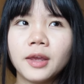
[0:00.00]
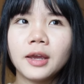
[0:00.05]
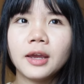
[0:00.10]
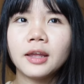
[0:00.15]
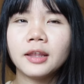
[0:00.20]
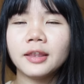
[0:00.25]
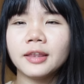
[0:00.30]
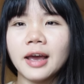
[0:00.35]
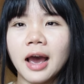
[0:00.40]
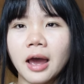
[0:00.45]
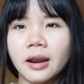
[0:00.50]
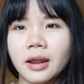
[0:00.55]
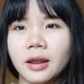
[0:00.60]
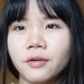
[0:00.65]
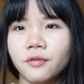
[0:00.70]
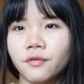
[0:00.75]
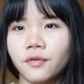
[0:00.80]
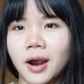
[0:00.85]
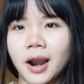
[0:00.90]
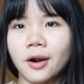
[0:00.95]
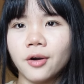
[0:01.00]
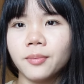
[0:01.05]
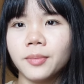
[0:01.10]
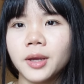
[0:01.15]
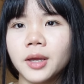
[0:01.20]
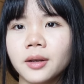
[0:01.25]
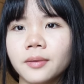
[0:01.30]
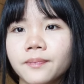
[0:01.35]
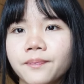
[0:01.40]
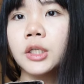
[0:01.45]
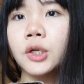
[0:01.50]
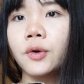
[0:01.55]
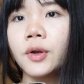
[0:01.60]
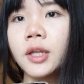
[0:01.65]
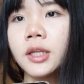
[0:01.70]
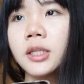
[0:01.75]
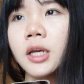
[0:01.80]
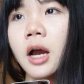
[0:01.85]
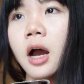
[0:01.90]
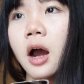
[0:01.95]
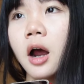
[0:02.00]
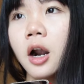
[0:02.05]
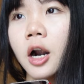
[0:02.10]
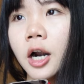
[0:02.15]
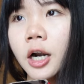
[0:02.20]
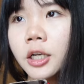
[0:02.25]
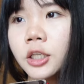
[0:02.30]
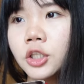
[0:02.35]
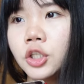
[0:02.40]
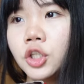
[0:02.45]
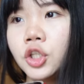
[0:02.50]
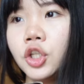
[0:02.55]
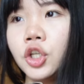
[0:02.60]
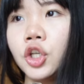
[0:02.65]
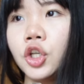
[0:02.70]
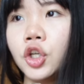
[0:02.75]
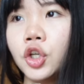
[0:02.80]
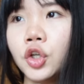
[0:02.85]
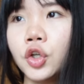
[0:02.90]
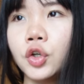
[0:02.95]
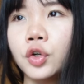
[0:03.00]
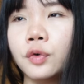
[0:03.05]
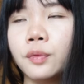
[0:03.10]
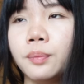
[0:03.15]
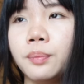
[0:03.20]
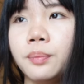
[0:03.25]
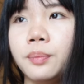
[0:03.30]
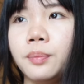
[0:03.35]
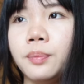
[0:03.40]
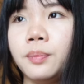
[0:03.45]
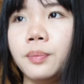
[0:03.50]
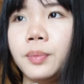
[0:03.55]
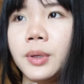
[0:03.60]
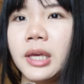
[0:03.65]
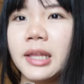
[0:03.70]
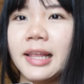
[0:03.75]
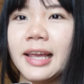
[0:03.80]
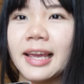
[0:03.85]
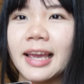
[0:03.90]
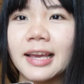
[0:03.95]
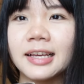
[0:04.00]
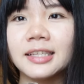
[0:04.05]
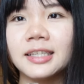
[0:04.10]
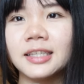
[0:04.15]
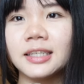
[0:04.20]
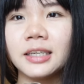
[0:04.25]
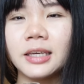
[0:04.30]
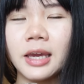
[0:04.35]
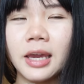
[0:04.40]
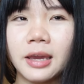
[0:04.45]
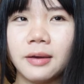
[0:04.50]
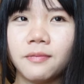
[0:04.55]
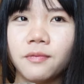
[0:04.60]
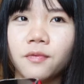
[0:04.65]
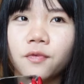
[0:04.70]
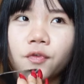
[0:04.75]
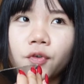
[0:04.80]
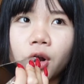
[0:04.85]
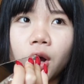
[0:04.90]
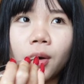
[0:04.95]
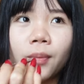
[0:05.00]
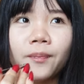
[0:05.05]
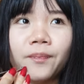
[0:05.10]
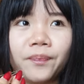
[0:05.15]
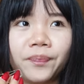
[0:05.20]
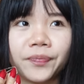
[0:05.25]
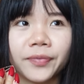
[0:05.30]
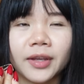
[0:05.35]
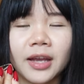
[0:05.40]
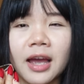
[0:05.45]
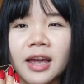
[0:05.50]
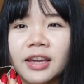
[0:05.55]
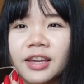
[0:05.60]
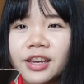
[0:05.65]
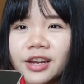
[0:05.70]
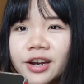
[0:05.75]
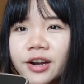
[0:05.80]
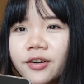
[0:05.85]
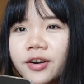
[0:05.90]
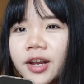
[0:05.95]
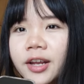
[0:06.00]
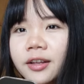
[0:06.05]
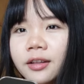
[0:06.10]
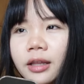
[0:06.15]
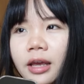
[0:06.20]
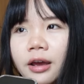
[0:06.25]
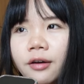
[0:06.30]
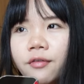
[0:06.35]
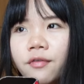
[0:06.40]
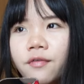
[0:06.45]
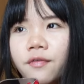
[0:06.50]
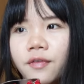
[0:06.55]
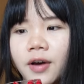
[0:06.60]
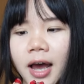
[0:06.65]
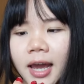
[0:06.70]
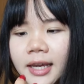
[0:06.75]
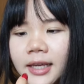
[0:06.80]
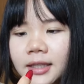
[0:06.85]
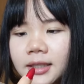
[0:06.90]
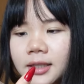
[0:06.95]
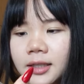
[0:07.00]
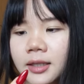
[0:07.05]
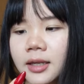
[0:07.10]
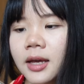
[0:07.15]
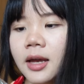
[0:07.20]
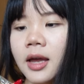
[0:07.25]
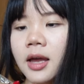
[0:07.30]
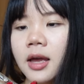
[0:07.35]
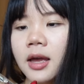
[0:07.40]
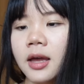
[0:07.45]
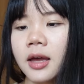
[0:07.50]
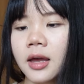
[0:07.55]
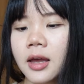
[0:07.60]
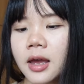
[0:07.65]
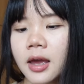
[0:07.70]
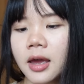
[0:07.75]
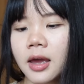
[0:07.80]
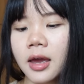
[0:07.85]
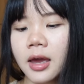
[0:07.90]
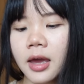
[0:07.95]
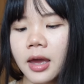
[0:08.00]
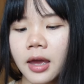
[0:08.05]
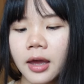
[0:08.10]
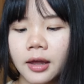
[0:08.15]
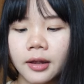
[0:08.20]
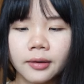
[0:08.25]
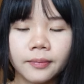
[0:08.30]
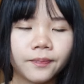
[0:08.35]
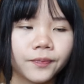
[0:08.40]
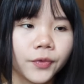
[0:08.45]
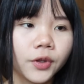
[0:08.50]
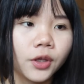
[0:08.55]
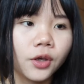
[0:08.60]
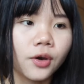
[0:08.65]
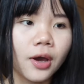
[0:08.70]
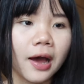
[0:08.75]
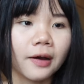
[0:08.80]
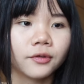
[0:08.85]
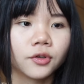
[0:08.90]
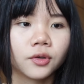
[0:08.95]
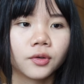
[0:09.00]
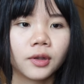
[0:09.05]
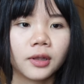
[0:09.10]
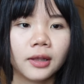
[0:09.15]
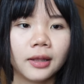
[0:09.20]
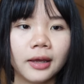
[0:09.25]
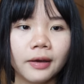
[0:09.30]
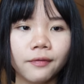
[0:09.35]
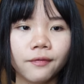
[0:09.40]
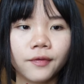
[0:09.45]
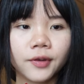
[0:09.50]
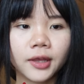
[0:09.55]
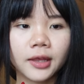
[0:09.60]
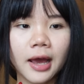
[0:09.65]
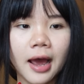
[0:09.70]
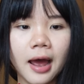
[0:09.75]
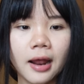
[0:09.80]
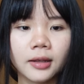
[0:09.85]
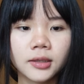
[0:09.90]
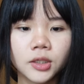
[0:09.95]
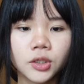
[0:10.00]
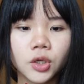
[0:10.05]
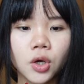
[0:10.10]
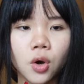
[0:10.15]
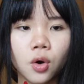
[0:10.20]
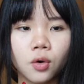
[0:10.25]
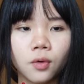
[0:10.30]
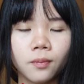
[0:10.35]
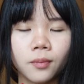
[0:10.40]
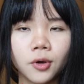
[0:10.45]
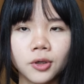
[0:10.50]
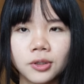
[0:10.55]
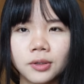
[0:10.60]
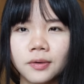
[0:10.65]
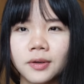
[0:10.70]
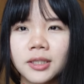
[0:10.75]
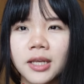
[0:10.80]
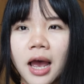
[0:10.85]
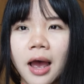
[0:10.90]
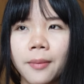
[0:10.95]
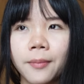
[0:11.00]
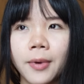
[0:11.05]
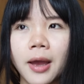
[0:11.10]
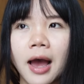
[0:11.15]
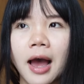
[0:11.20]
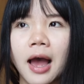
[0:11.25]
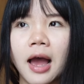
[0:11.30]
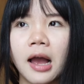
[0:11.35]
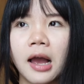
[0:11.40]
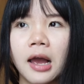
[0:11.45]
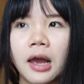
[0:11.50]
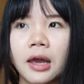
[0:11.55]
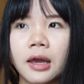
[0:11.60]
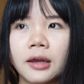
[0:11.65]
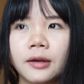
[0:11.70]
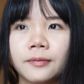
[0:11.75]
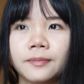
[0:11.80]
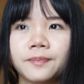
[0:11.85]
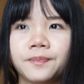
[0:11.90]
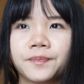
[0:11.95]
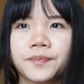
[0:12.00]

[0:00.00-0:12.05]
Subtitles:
in that environment, so it's hard to be like escape from hearing their fight and you have to live with that. So most of the time I